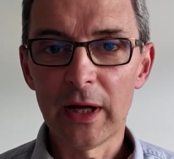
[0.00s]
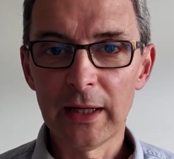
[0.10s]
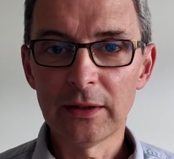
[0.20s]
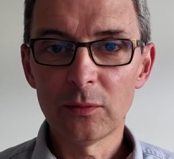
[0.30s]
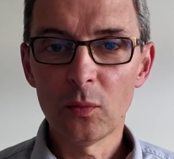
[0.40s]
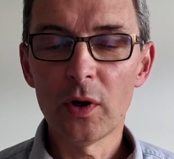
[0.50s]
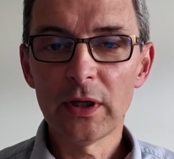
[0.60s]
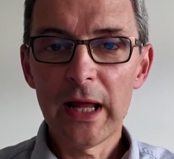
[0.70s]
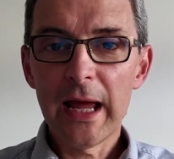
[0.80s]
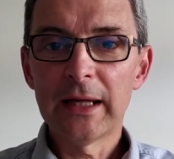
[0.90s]
and
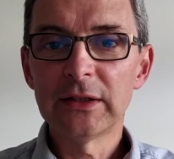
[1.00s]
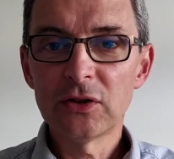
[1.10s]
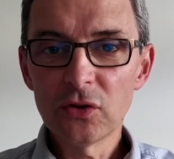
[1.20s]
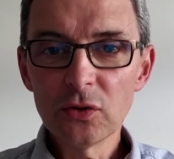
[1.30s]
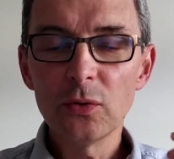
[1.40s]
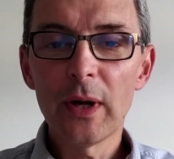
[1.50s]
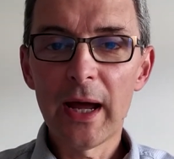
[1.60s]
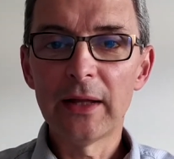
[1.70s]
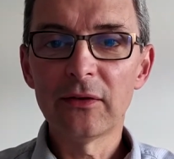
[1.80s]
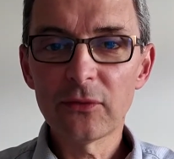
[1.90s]
1 and 2
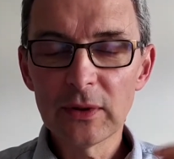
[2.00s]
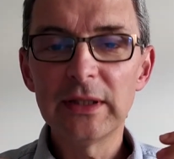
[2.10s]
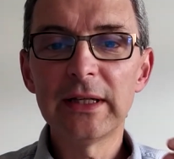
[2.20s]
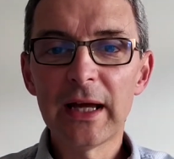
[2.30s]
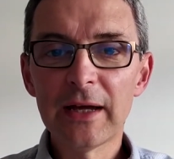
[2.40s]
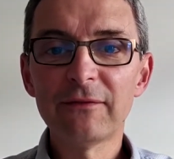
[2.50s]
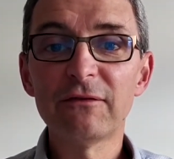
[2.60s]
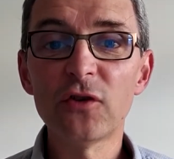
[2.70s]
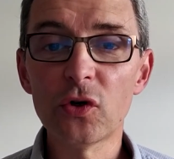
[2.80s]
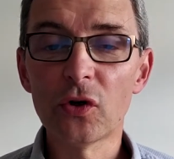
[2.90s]
and 3
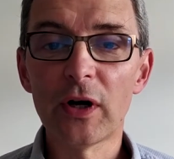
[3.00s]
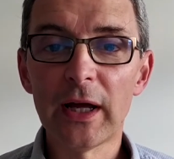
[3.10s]
and 4,